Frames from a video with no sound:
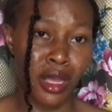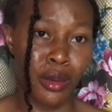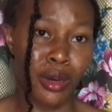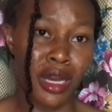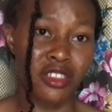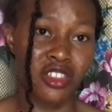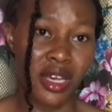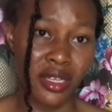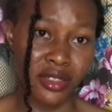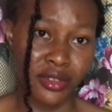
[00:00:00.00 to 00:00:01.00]
that you can
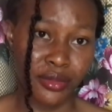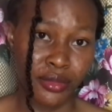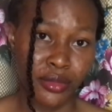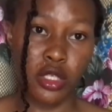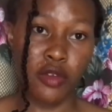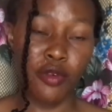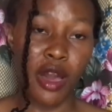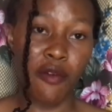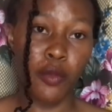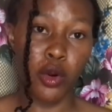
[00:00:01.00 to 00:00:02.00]
charge. And so if you
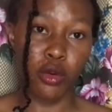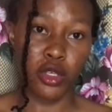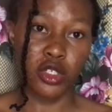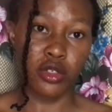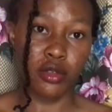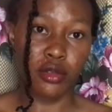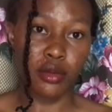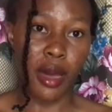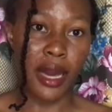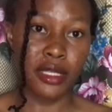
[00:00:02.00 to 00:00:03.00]
have more
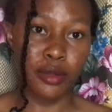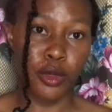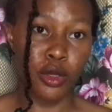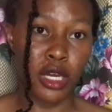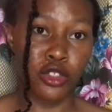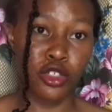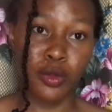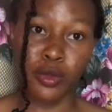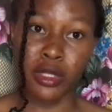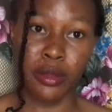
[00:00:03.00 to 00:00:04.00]
questions to ask me, you can
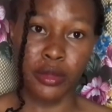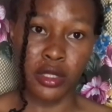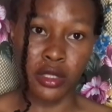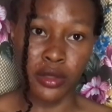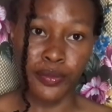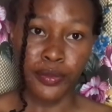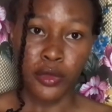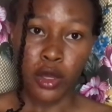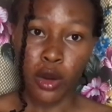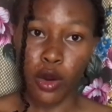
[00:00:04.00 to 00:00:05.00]
just put them in the
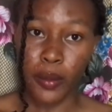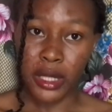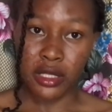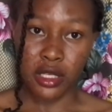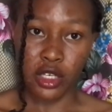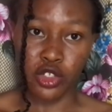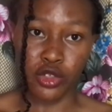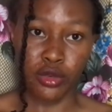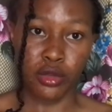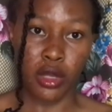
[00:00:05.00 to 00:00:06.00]
comment
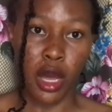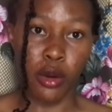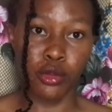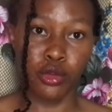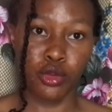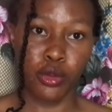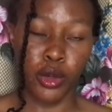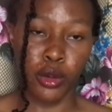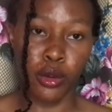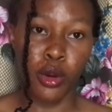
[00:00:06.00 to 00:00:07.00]
section. I will do
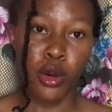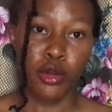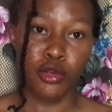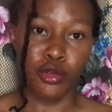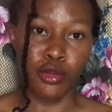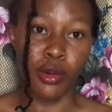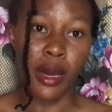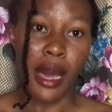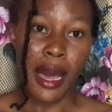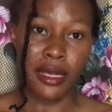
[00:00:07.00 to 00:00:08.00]
well to
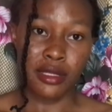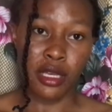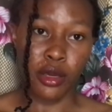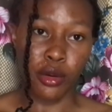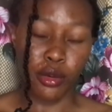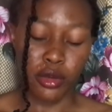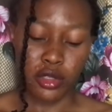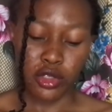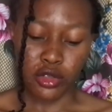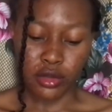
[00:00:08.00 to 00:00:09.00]
answer your
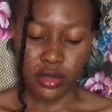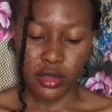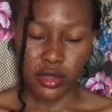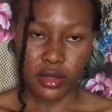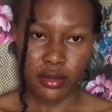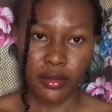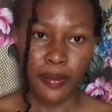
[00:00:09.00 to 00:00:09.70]
questions.